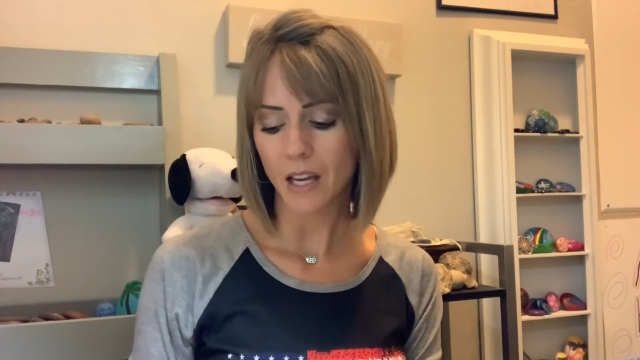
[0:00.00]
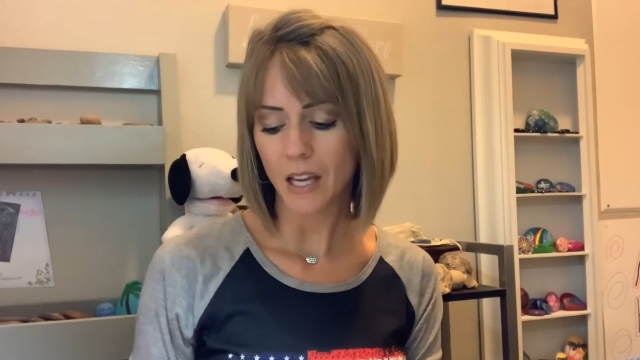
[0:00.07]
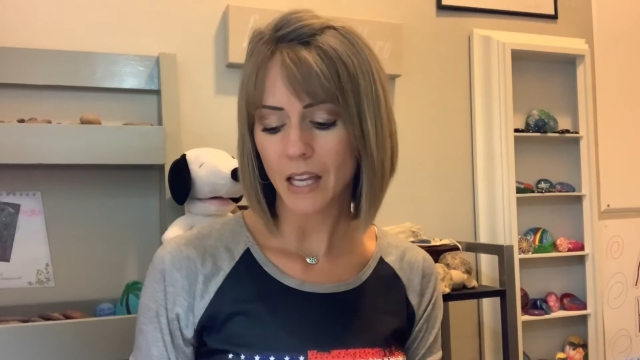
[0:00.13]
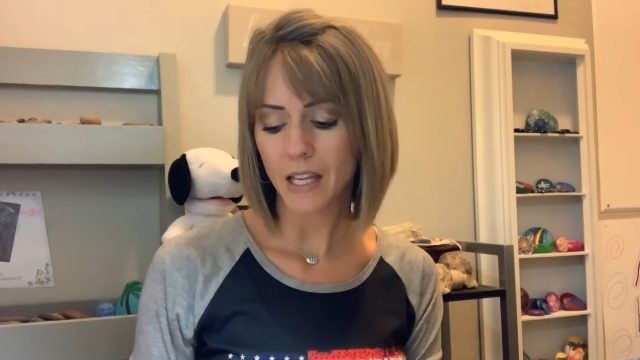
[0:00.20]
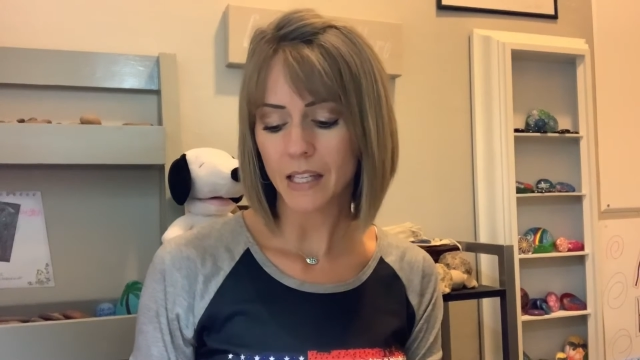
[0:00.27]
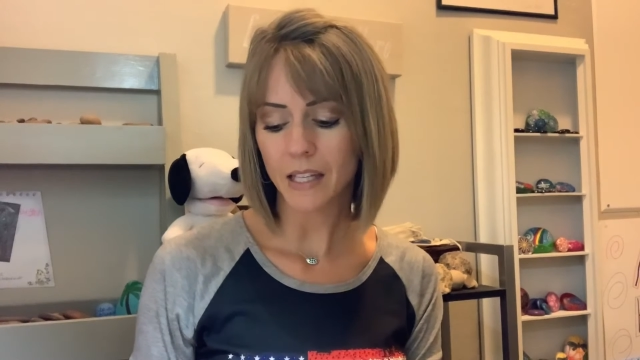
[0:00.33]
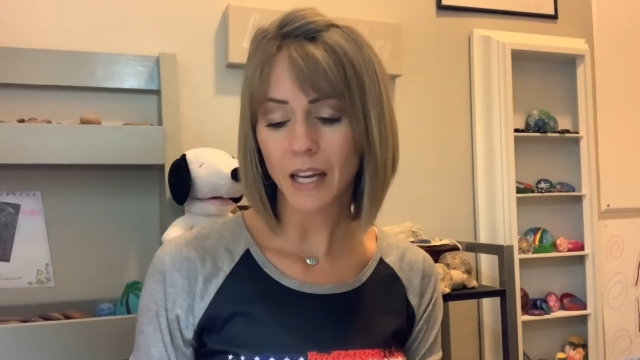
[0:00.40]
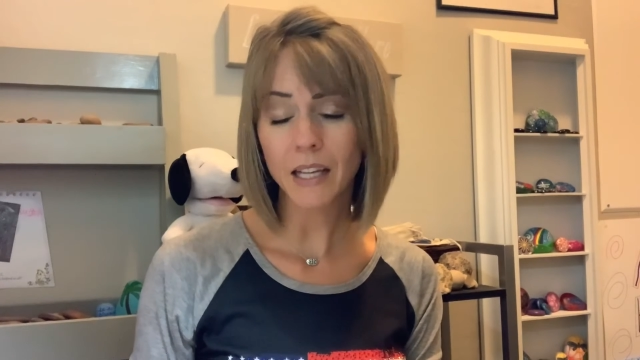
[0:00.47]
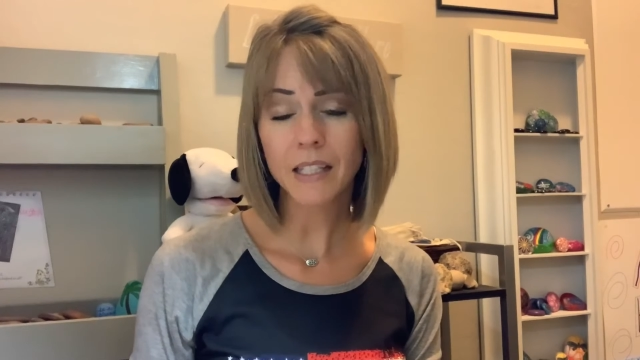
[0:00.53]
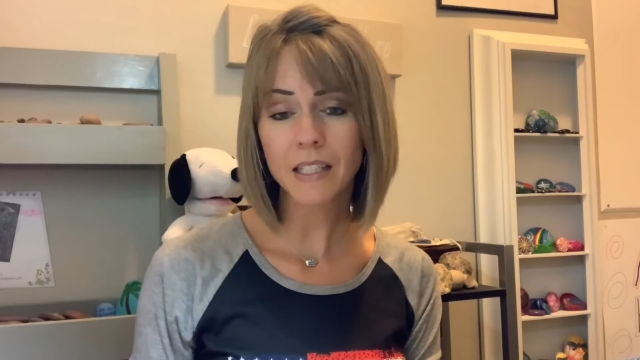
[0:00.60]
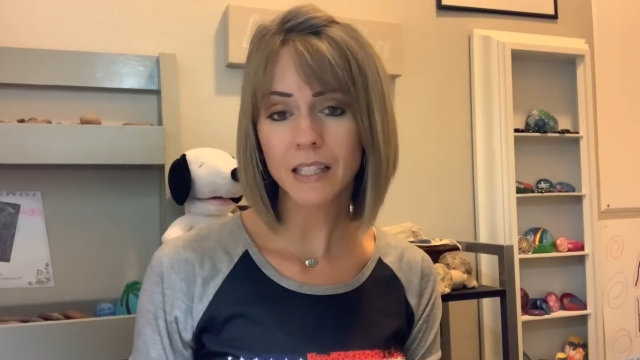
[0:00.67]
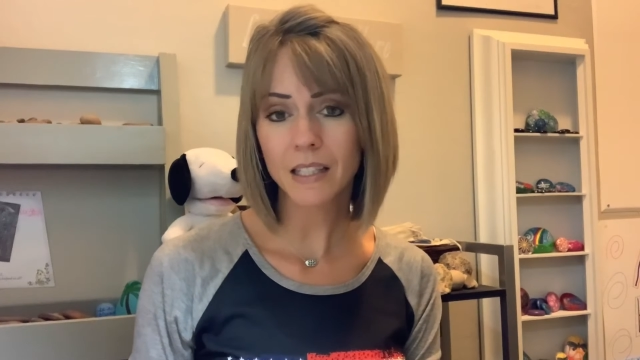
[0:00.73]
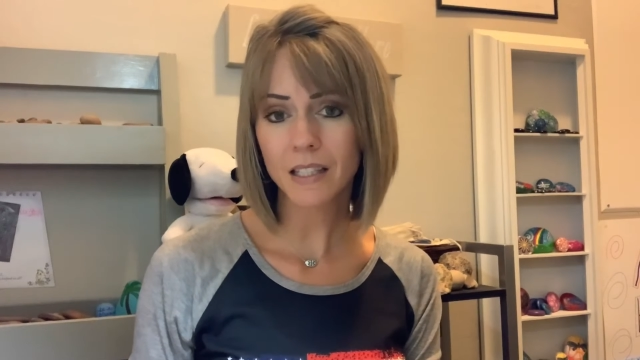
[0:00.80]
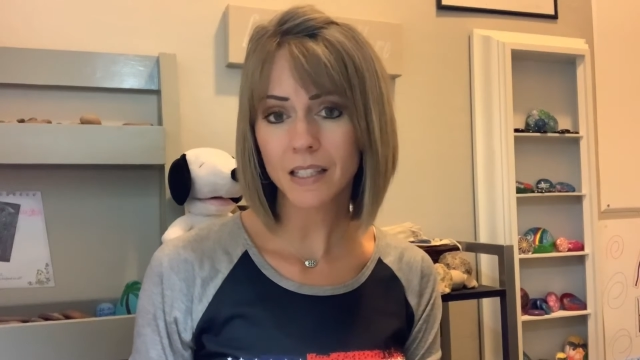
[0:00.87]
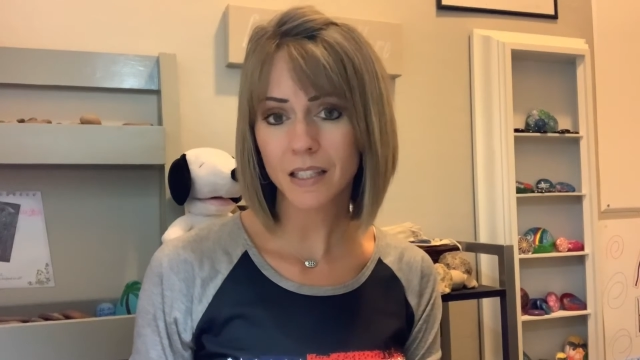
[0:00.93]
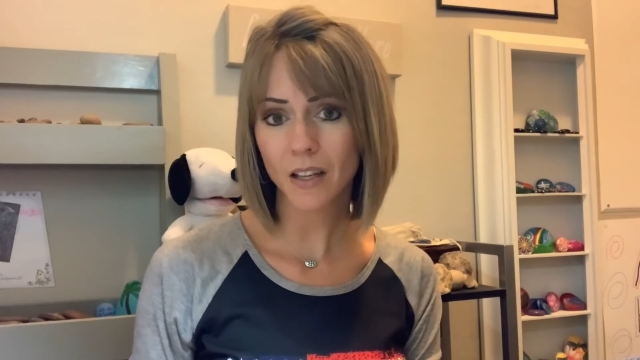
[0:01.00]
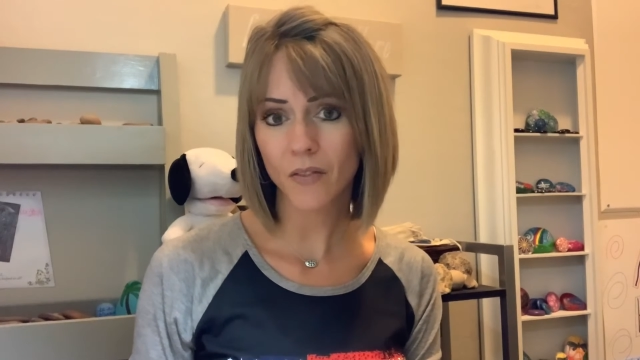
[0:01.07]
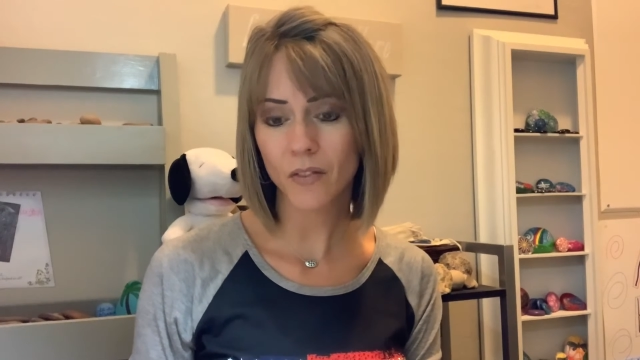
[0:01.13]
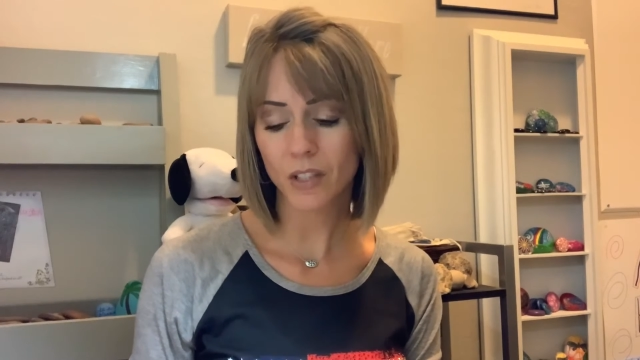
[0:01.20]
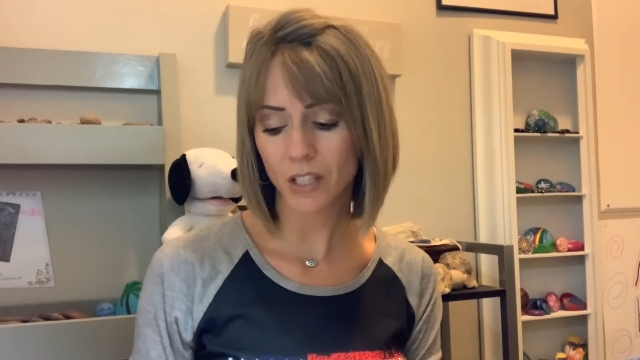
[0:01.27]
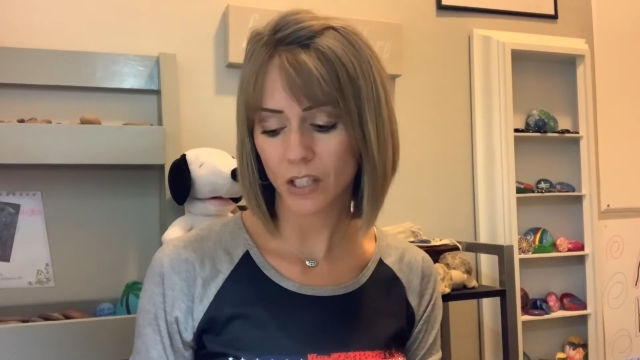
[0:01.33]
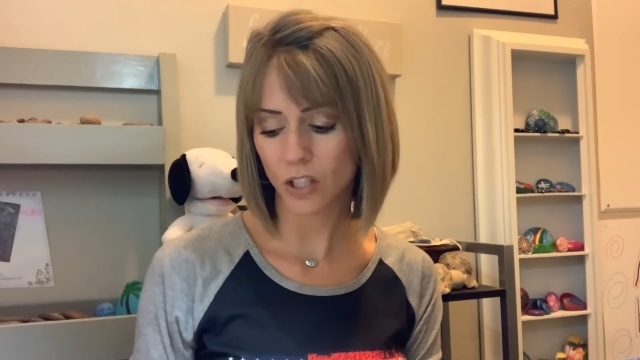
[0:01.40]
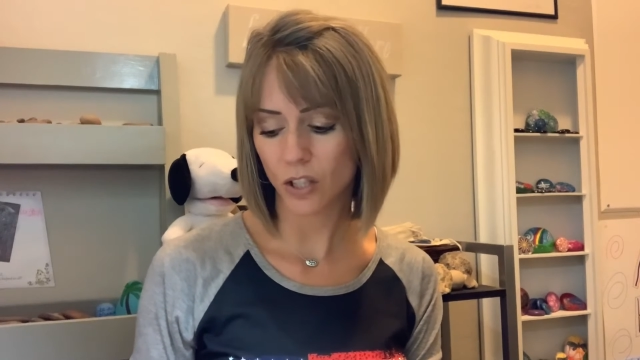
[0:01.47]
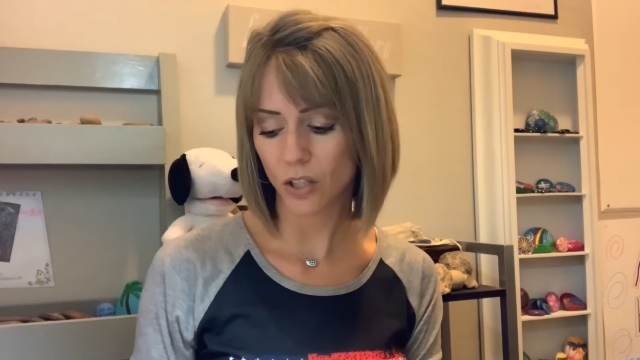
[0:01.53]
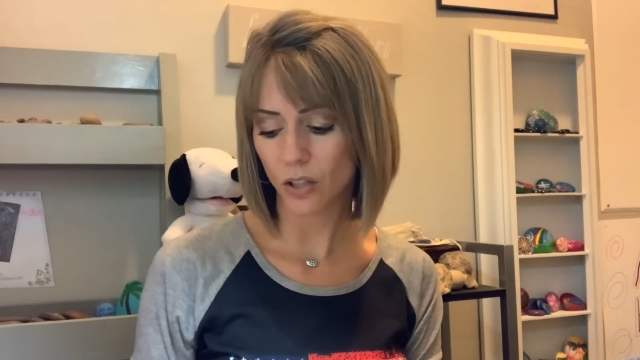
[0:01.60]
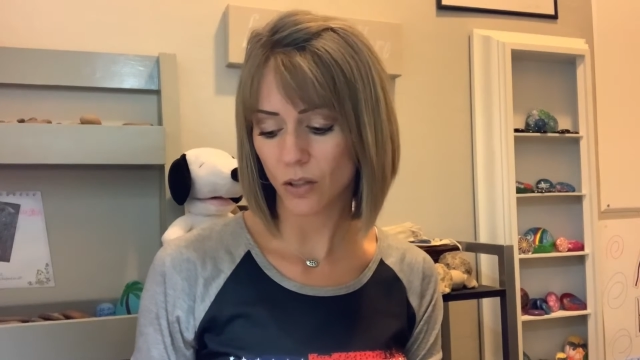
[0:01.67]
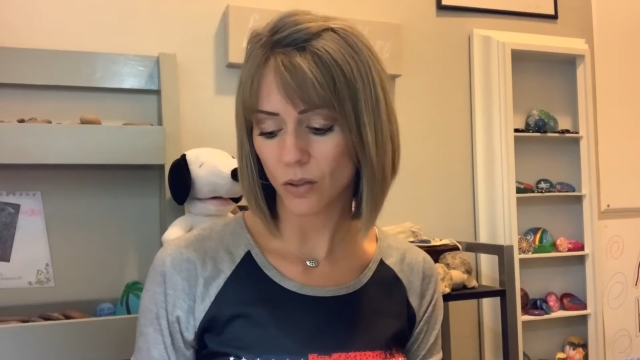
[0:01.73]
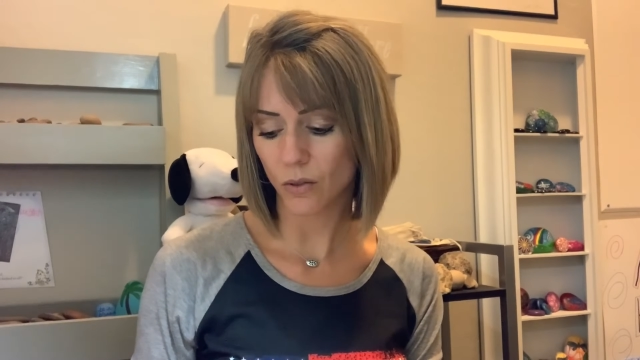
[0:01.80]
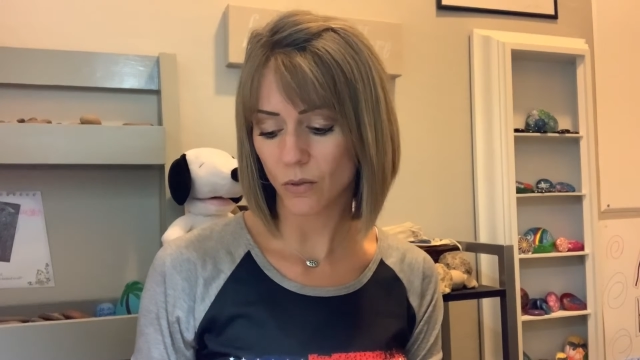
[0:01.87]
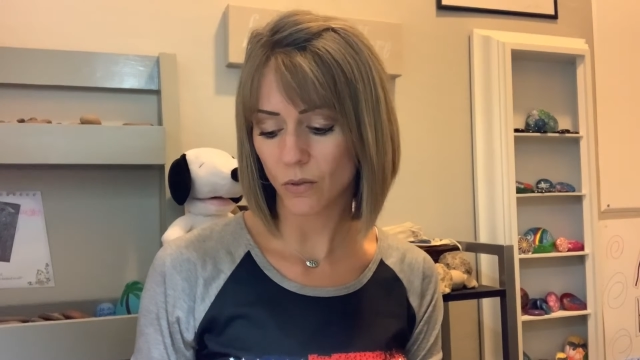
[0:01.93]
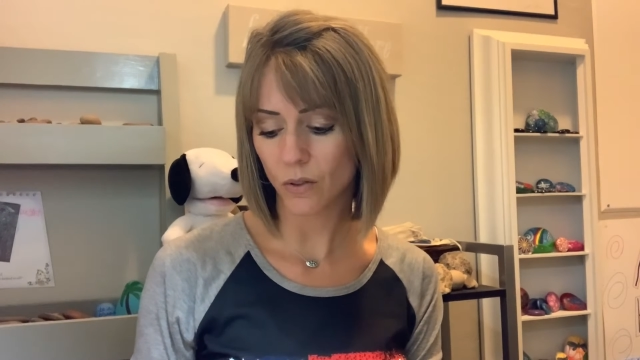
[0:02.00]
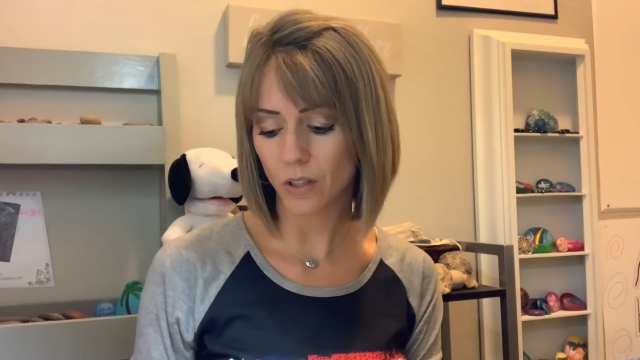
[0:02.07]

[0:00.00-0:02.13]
In 1972,